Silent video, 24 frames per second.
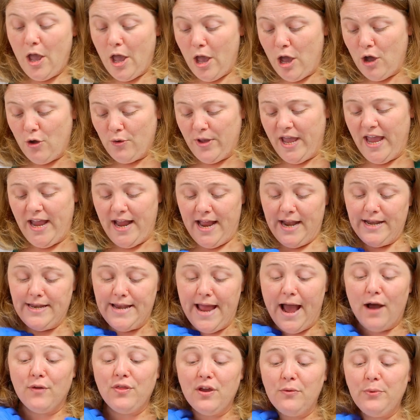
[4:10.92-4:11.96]
Okay, and
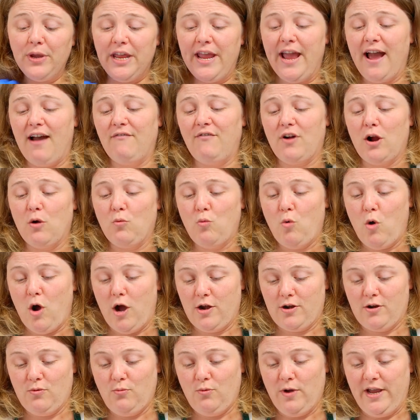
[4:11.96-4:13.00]
now that we have our
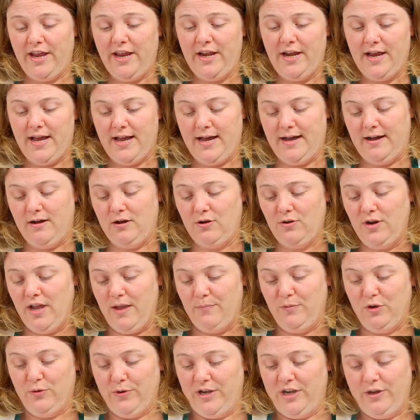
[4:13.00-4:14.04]
water weighed out, I'm
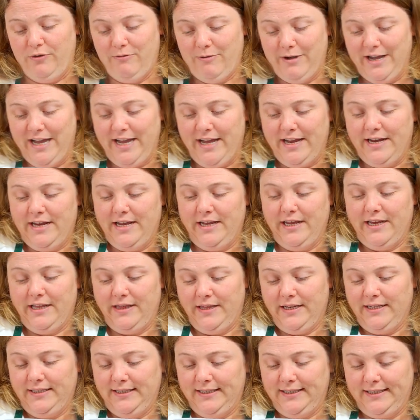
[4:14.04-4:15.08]
going to go ahead and get
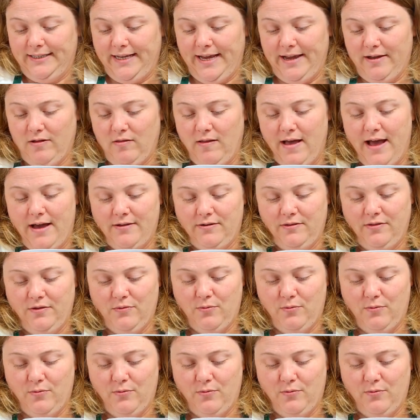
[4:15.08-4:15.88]
this scale out of the